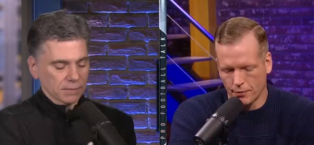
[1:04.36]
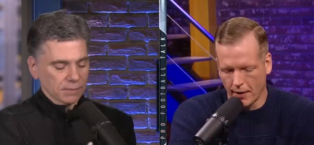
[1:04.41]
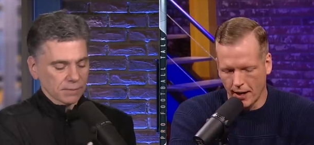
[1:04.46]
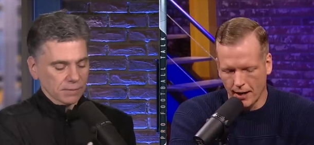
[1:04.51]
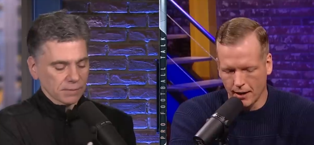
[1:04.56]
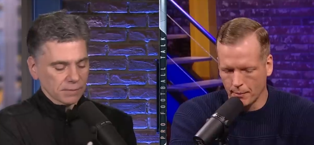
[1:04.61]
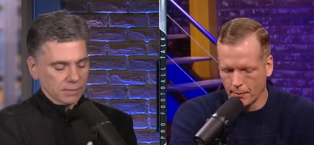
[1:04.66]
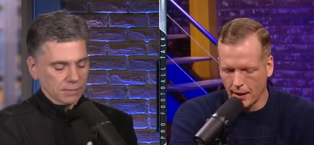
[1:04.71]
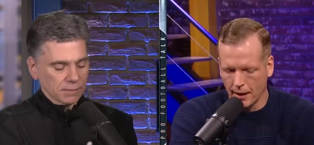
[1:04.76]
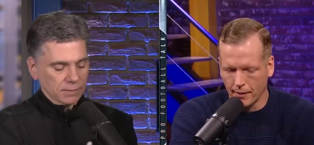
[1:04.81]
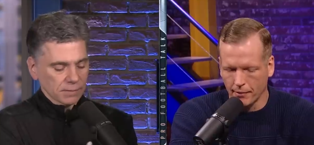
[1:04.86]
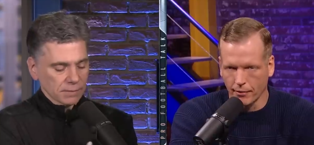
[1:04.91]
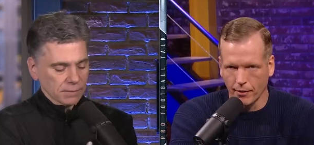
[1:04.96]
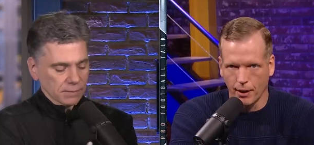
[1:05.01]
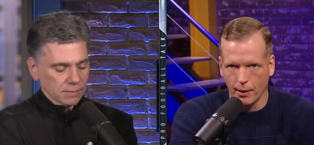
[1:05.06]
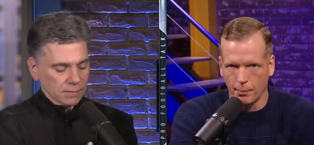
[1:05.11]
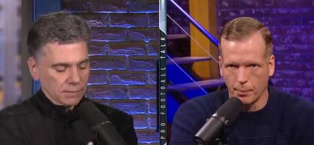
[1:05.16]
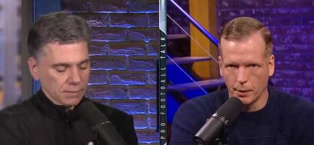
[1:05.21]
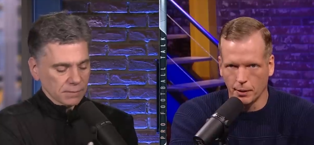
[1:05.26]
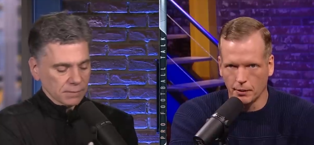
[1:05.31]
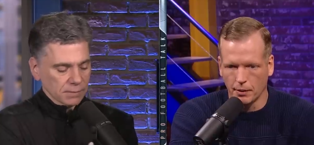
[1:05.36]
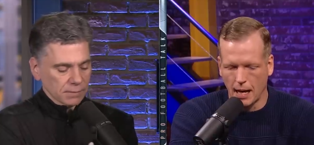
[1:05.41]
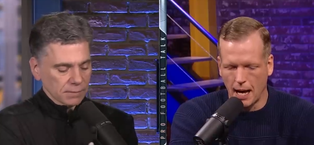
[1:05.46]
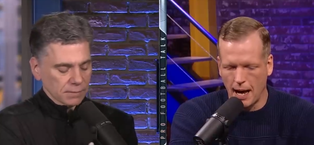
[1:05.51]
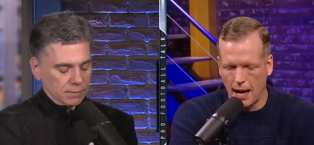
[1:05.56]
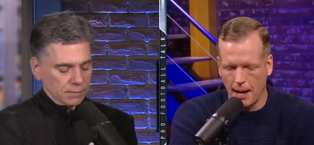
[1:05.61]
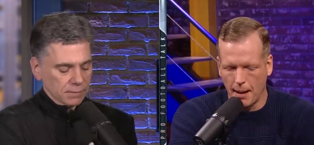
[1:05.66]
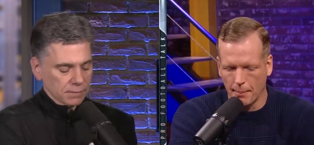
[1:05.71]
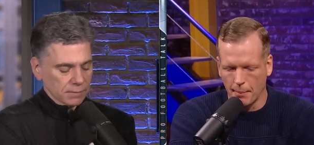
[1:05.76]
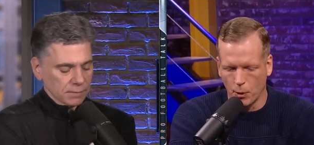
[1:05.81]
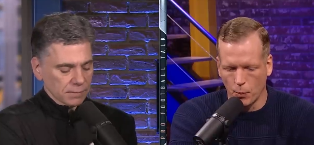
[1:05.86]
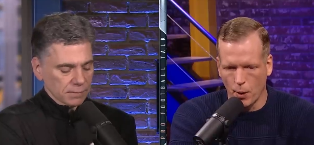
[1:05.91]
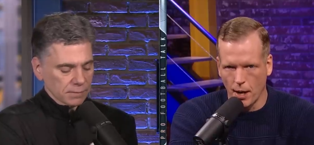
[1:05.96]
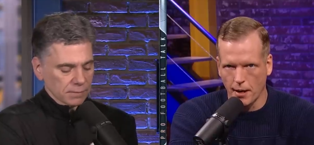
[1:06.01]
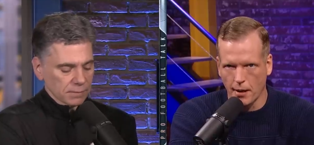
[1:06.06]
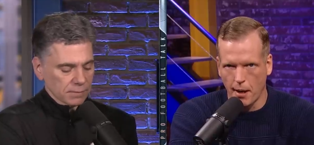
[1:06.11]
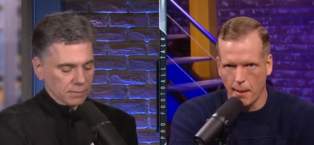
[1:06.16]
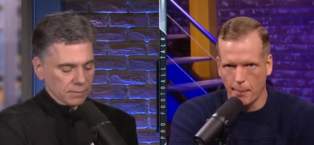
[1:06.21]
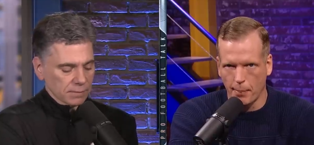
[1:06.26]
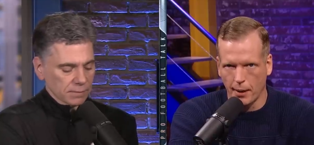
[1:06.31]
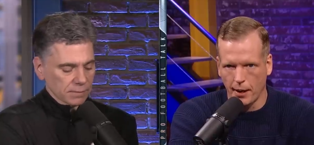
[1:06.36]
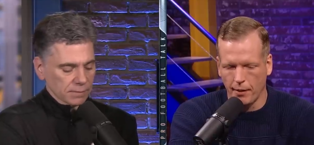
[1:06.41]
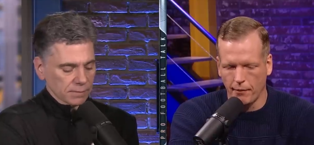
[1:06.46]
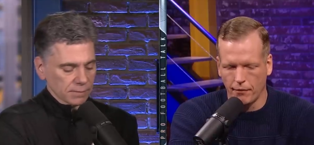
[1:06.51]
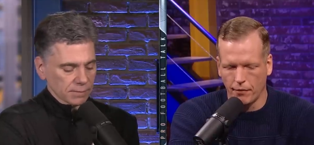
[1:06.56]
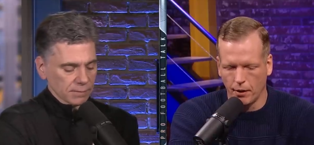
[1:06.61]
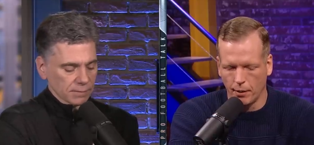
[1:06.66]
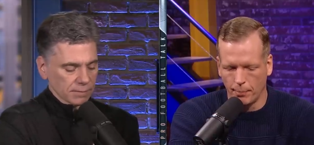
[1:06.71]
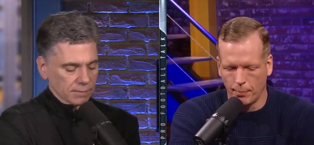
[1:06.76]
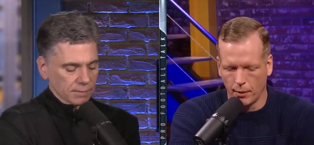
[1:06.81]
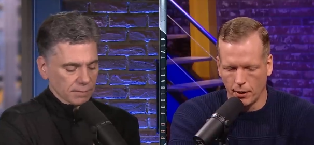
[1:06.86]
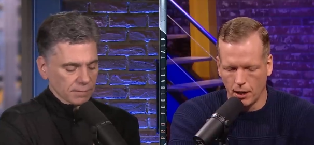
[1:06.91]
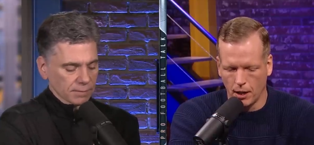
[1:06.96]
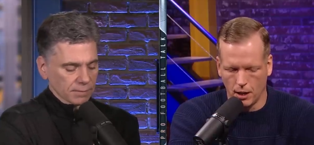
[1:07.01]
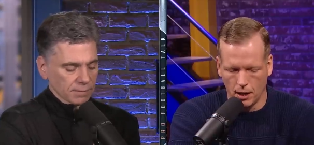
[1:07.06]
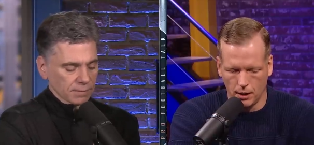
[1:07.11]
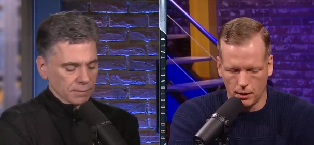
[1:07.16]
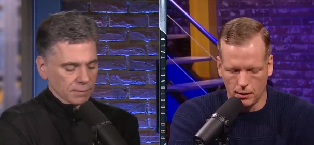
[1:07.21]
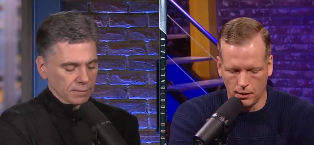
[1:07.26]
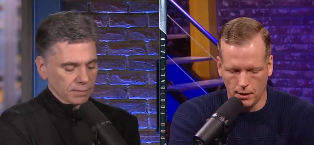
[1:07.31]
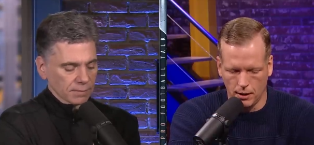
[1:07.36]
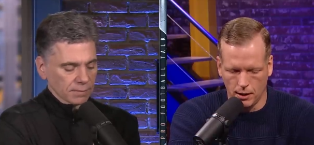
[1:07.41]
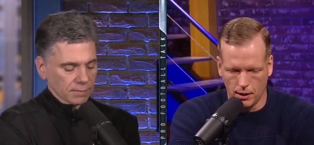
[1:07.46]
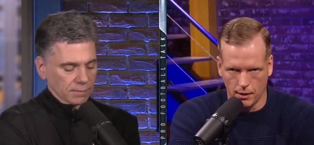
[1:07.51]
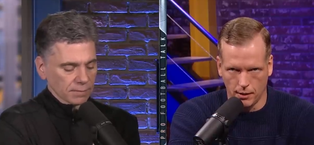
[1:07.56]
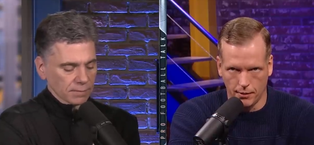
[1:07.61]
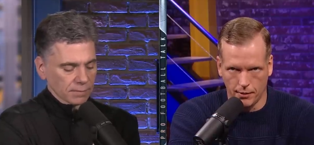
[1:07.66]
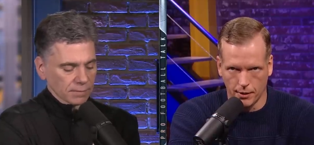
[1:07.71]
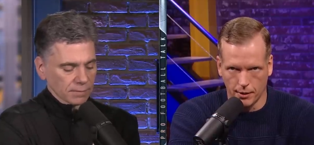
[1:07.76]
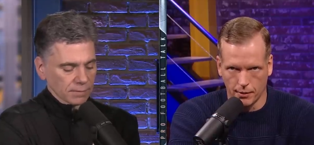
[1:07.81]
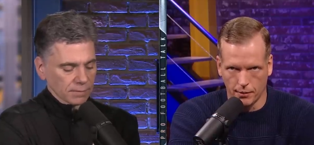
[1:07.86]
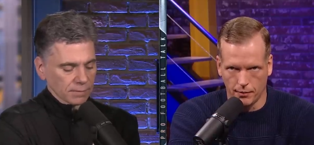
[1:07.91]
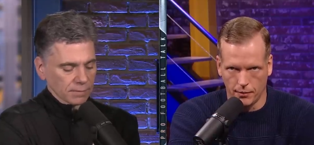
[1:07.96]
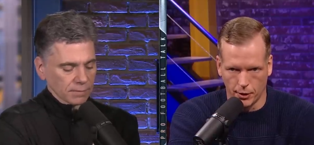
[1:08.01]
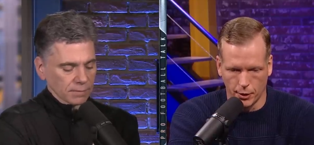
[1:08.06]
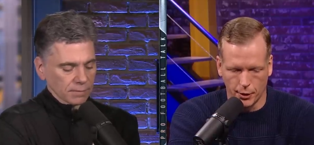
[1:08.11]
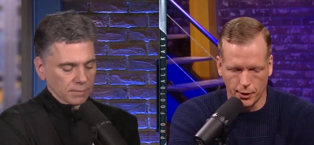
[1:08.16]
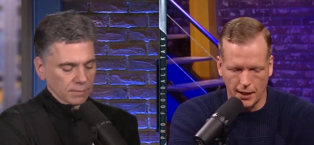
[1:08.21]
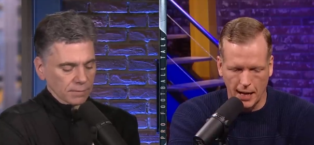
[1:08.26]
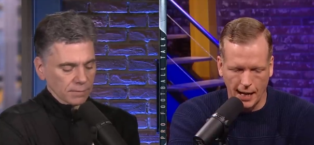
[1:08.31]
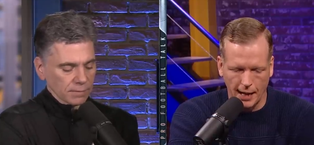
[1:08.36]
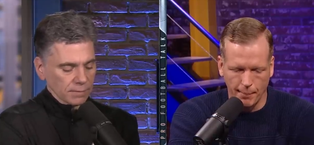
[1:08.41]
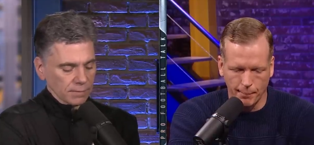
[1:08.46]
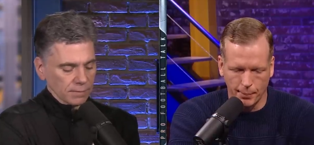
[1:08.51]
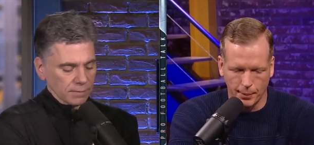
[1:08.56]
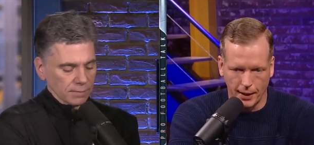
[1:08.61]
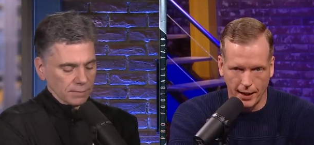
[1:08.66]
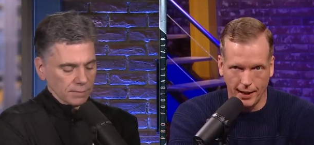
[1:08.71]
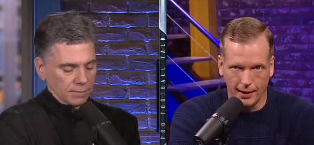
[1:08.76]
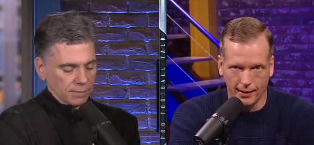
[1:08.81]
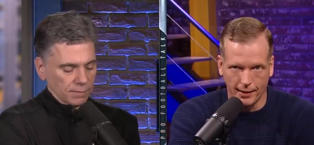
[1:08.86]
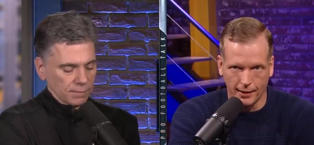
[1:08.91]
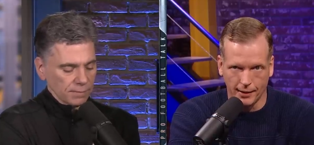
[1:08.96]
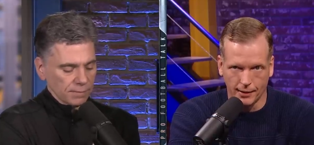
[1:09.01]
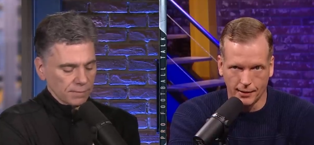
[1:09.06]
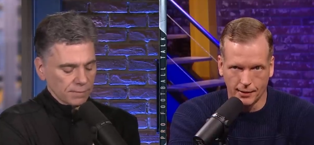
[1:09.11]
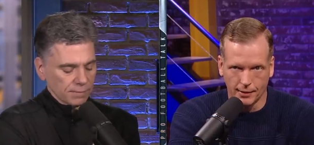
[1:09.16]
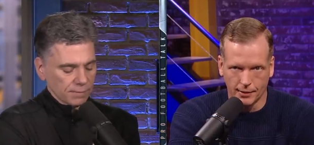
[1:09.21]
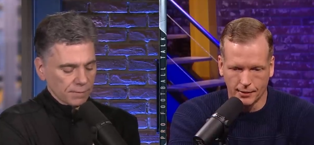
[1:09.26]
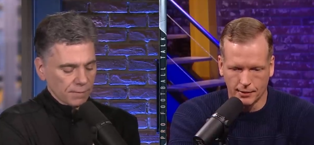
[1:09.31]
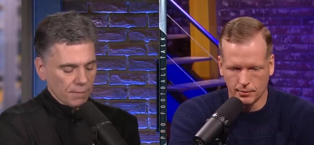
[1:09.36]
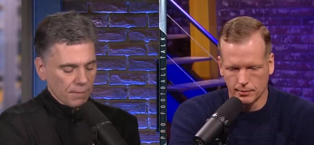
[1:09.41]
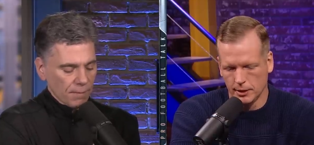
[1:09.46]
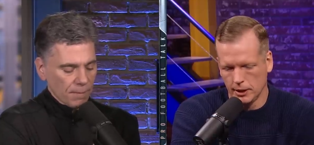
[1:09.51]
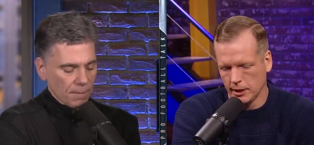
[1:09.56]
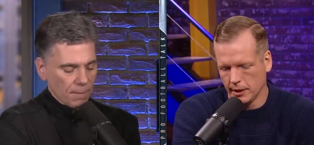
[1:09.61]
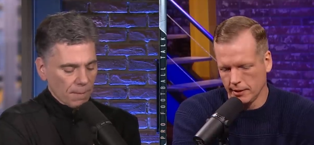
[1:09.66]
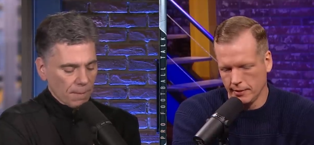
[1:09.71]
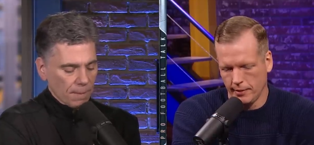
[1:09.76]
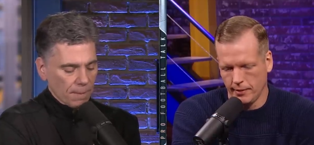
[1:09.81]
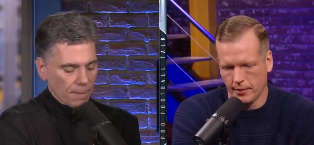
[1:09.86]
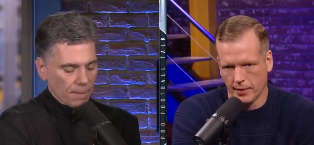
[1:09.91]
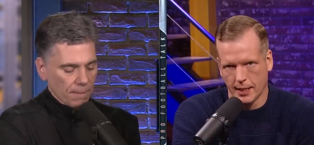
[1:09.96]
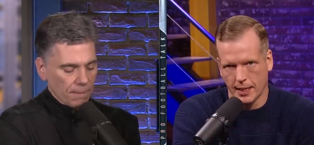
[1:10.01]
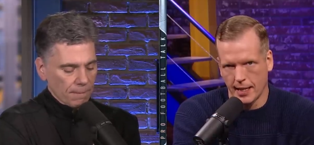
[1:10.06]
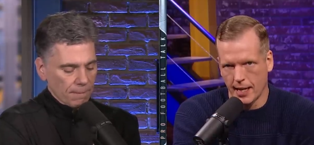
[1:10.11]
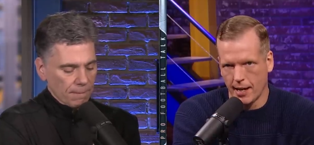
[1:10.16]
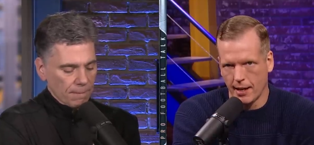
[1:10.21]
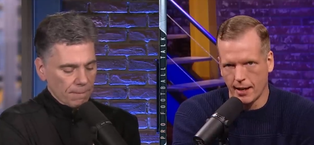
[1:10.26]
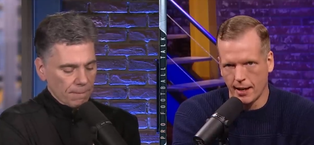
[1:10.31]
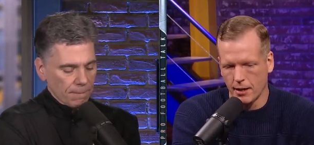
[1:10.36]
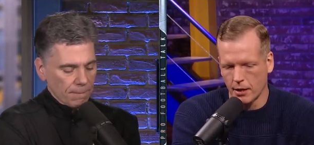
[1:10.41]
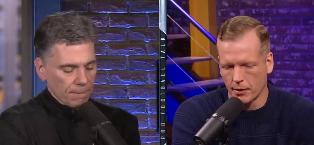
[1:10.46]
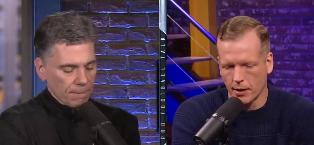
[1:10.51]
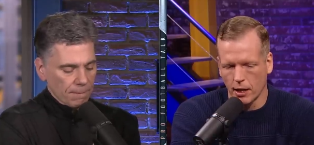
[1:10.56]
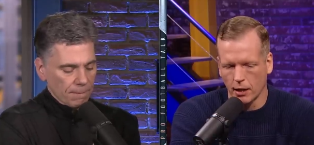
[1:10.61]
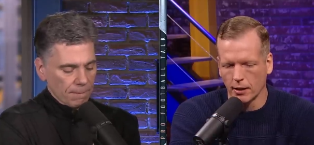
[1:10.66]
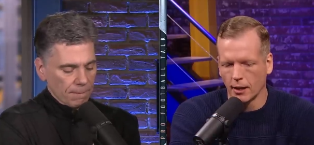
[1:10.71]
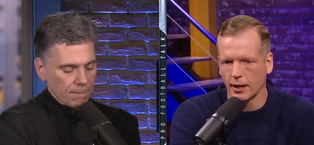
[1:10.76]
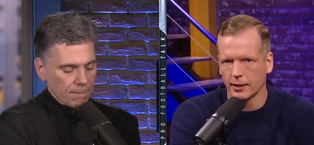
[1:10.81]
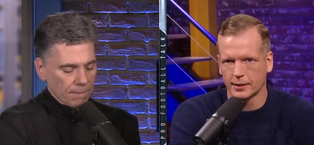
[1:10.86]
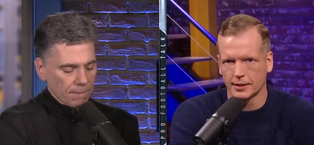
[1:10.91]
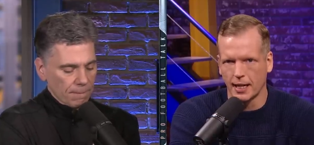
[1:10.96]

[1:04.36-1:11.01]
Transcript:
Speaker 1: fan of Mike Vrabel. I am the way they play football. You know, their their game planning. I mean, even again, I know they lost